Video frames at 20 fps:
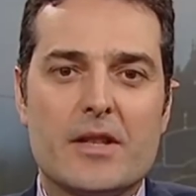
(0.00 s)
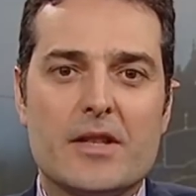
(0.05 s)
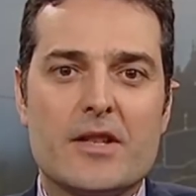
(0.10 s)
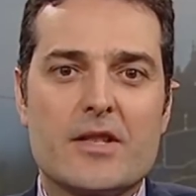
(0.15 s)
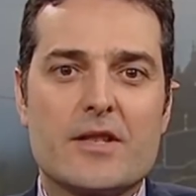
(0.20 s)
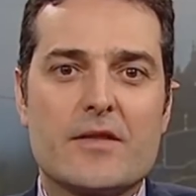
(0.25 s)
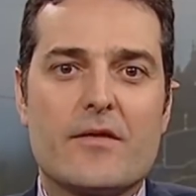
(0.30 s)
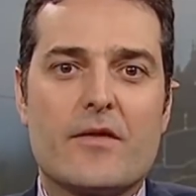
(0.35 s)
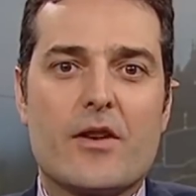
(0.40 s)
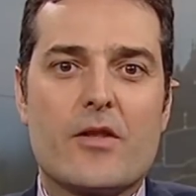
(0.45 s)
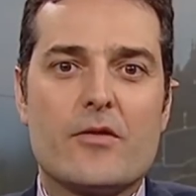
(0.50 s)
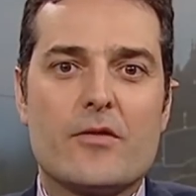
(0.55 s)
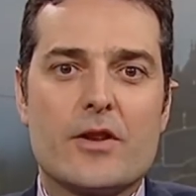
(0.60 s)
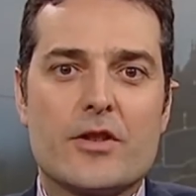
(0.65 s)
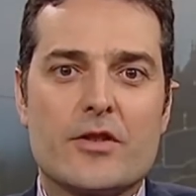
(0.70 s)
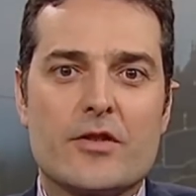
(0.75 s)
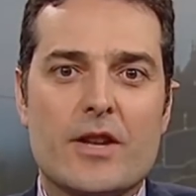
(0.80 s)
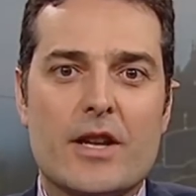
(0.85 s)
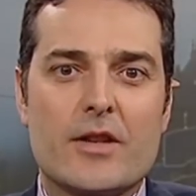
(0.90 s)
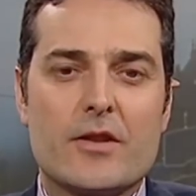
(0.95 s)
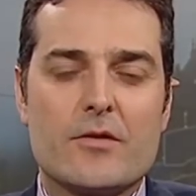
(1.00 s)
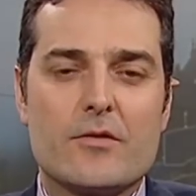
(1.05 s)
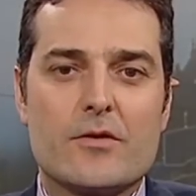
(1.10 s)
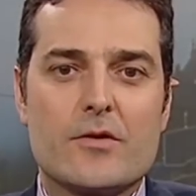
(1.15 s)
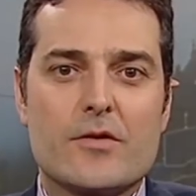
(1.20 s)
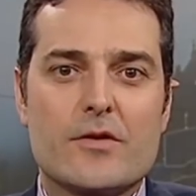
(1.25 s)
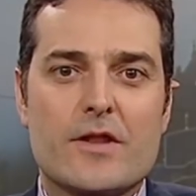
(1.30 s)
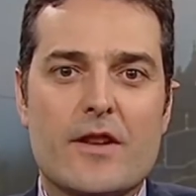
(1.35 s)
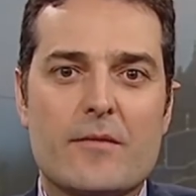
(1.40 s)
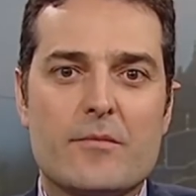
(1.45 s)
millions of other internet
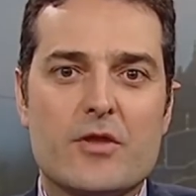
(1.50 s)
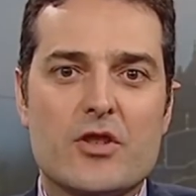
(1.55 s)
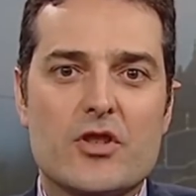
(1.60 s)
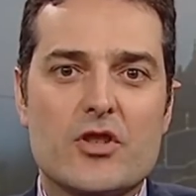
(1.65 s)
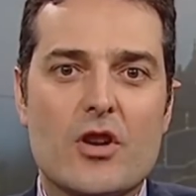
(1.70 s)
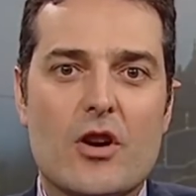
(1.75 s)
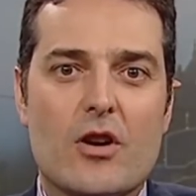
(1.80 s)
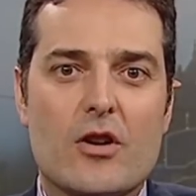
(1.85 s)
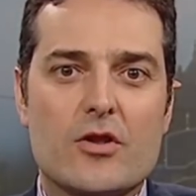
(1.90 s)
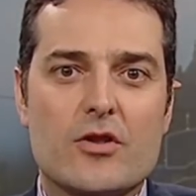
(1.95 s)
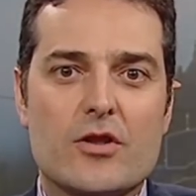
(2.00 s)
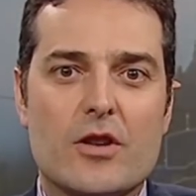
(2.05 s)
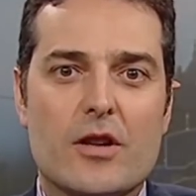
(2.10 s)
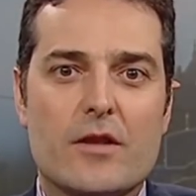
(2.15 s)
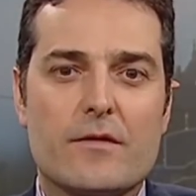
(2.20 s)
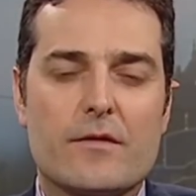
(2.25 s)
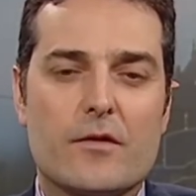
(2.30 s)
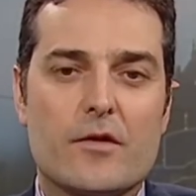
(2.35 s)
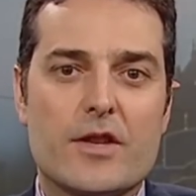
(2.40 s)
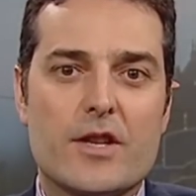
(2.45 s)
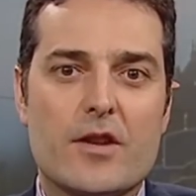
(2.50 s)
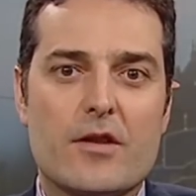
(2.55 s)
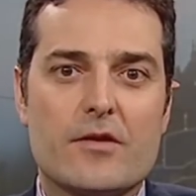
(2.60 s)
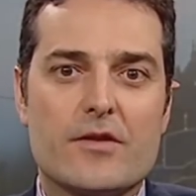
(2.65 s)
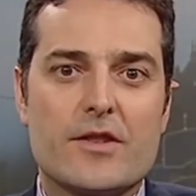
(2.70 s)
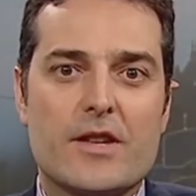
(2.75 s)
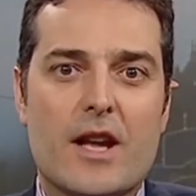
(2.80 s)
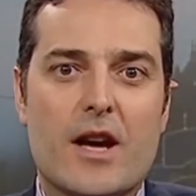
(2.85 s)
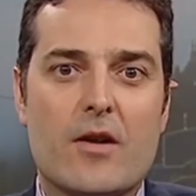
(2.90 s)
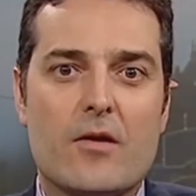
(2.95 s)
users have been charged for
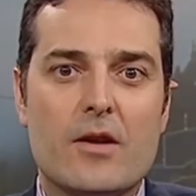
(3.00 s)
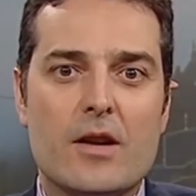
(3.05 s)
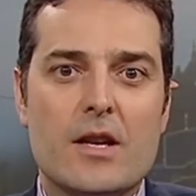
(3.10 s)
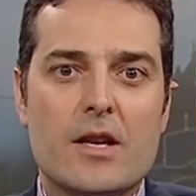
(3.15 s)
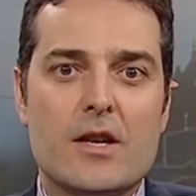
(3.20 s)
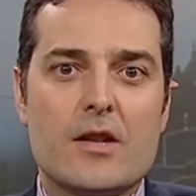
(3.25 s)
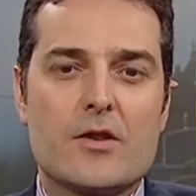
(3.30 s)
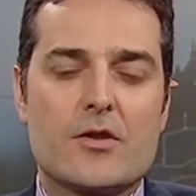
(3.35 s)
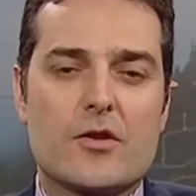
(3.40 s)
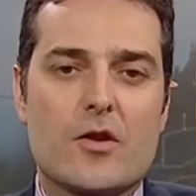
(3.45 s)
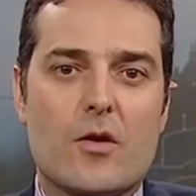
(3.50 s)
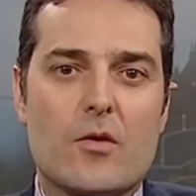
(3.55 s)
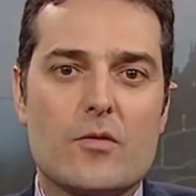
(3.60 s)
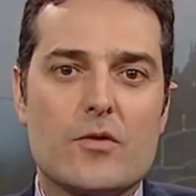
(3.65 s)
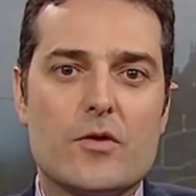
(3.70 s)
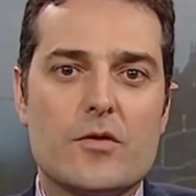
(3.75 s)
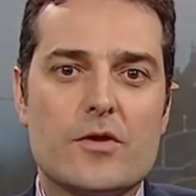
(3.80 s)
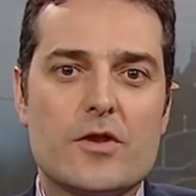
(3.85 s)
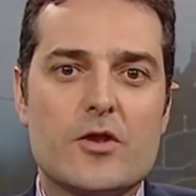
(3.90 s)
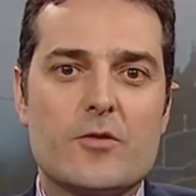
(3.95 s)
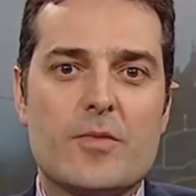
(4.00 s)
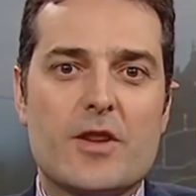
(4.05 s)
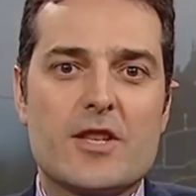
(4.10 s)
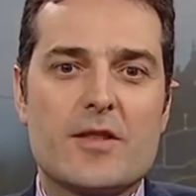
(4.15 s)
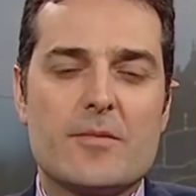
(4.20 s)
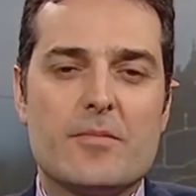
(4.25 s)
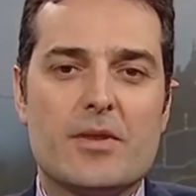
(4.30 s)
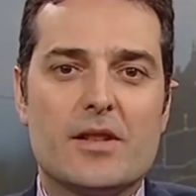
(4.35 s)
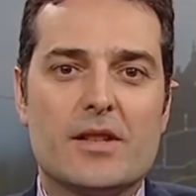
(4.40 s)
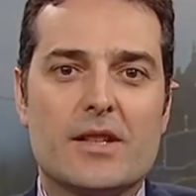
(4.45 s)
years now. So
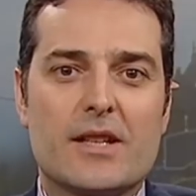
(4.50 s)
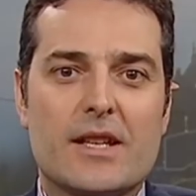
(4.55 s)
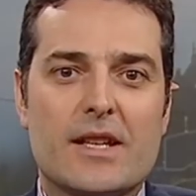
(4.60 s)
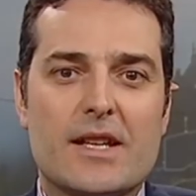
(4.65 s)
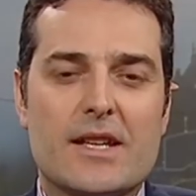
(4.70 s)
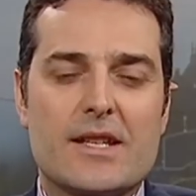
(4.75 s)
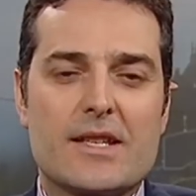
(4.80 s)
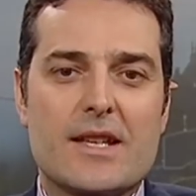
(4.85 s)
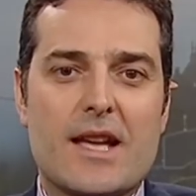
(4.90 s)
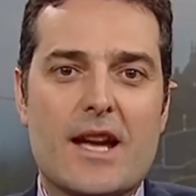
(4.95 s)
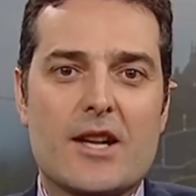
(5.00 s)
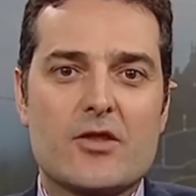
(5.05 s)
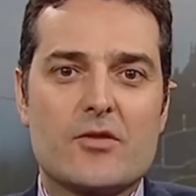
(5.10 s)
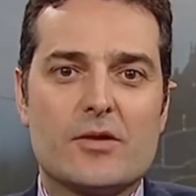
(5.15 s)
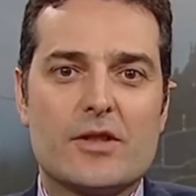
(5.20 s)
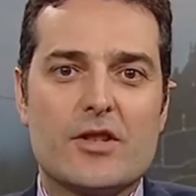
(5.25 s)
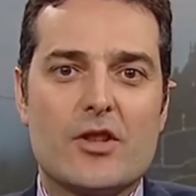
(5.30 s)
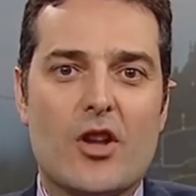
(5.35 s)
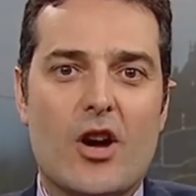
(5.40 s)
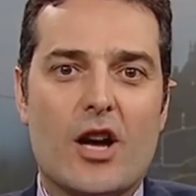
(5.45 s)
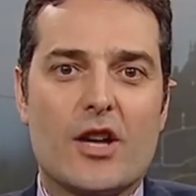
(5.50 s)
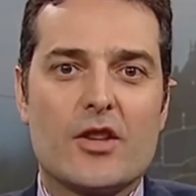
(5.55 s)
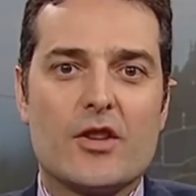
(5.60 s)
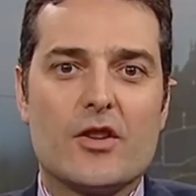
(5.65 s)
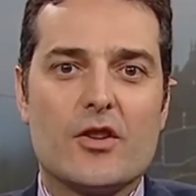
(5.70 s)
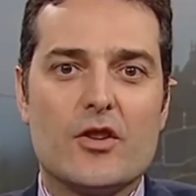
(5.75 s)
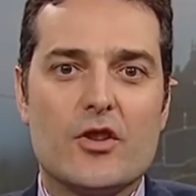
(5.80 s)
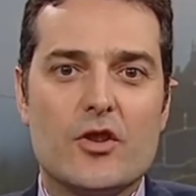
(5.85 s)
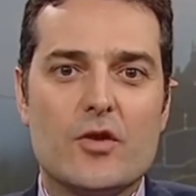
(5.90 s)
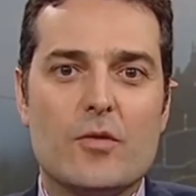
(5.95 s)
usage-based billing is actually
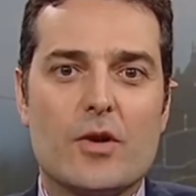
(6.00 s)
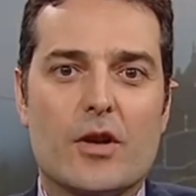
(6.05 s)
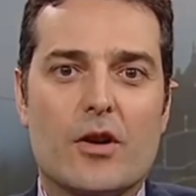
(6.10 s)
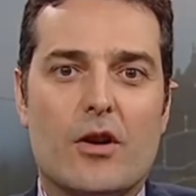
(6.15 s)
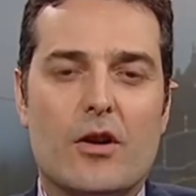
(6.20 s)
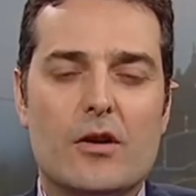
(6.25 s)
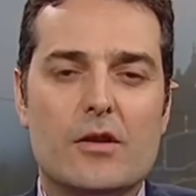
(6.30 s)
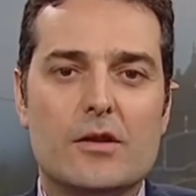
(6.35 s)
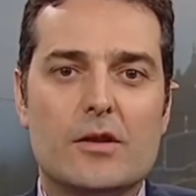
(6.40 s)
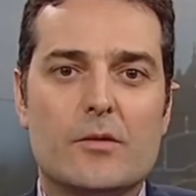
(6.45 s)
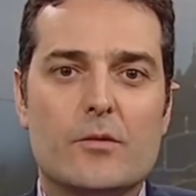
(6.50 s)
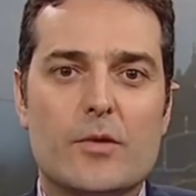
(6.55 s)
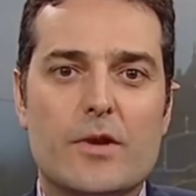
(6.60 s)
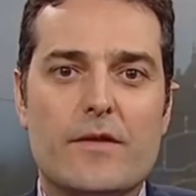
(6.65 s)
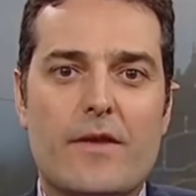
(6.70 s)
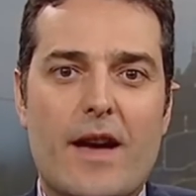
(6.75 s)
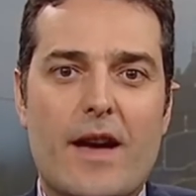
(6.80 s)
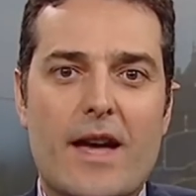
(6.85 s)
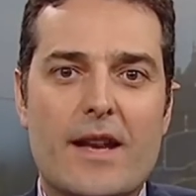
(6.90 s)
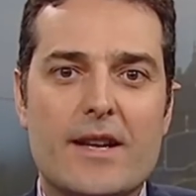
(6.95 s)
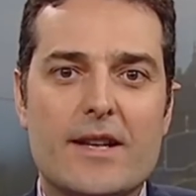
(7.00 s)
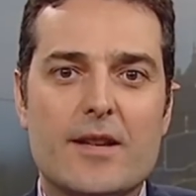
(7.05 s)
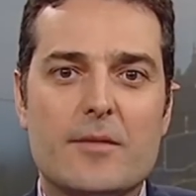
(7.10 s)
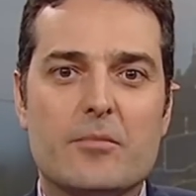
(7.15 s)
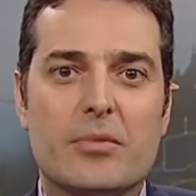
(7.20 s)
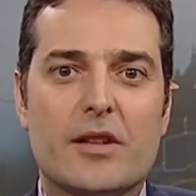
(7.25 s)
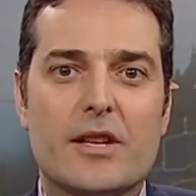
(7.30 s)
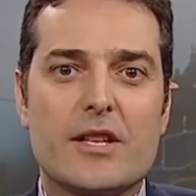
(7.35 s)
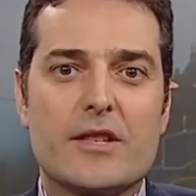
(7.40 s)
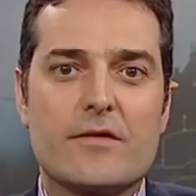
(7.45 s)
not new at all. We've had it
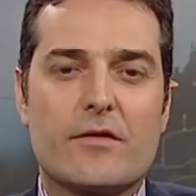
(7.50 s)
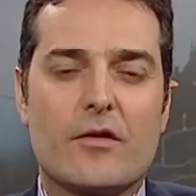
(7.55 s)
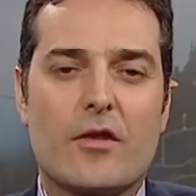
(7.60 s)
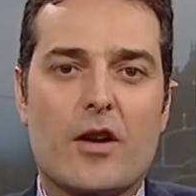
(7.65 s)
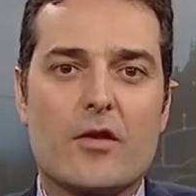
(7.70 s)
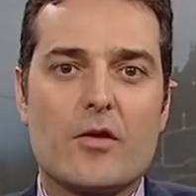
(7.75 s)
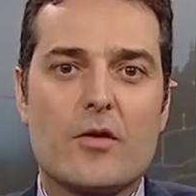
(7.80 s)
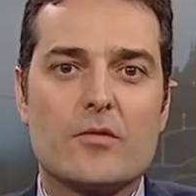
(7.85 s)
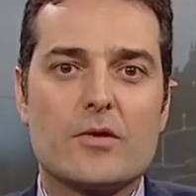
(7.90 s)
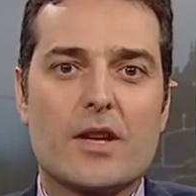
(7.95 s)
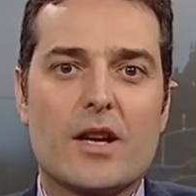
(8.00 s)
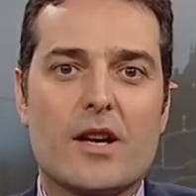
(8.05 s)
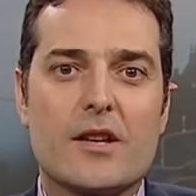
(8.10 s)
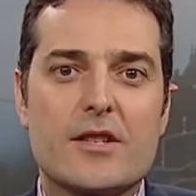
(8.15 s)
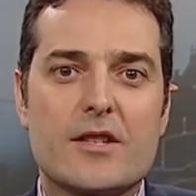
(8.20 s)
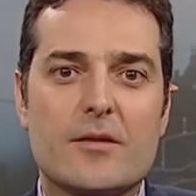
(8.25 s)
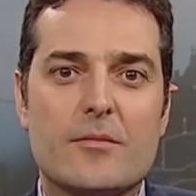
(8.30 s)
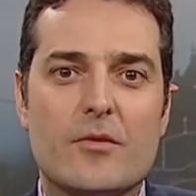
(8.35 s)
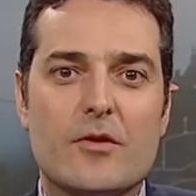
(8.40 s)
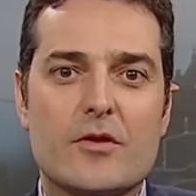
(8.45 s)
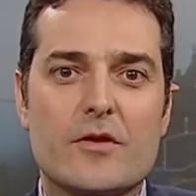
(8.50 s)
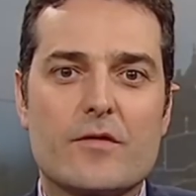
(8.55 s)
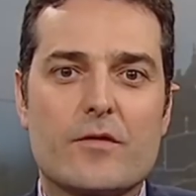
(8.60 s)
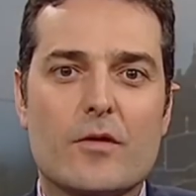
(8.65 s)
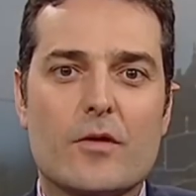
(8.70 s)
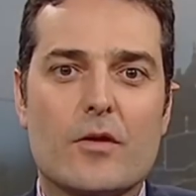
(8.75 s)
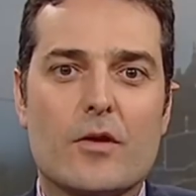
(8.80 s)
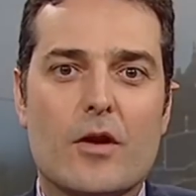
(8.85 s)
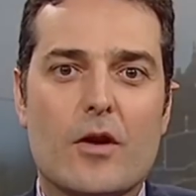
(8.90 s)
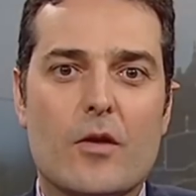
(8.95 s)
in place for our own customers
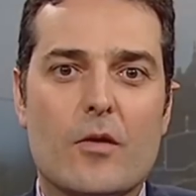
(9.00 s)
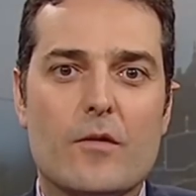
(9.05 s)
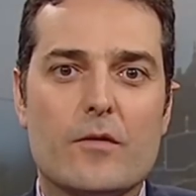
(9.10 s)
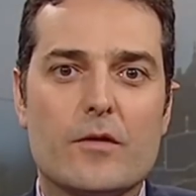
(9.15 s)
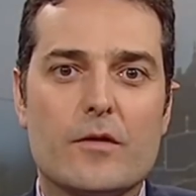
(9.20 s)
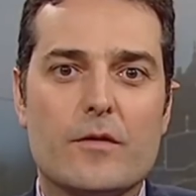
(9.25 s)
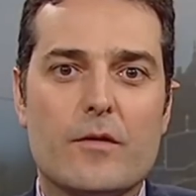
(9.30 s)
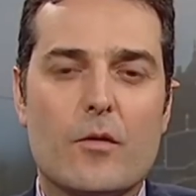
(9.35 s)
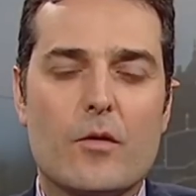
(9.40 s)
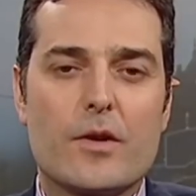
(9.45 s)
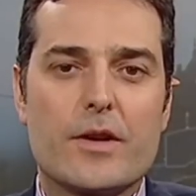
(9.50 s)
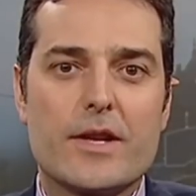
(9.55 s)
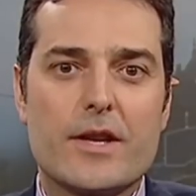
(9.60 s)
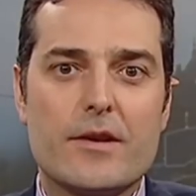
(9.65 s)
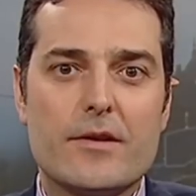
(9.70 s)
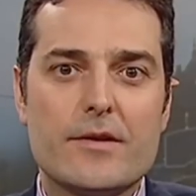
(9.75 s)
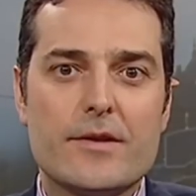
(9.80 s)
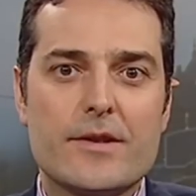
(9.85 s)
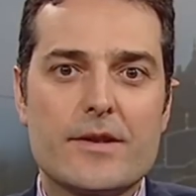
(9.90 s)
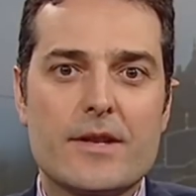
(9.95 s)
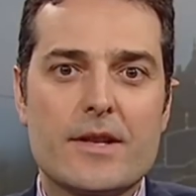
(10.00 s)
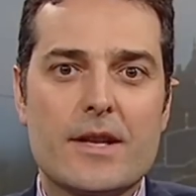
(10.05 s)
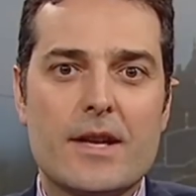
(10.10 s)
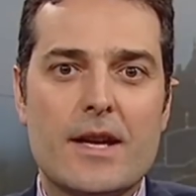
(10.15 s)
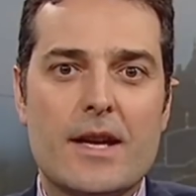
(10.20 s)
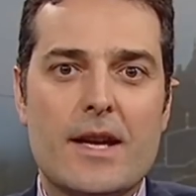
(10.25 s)
for over 4 years.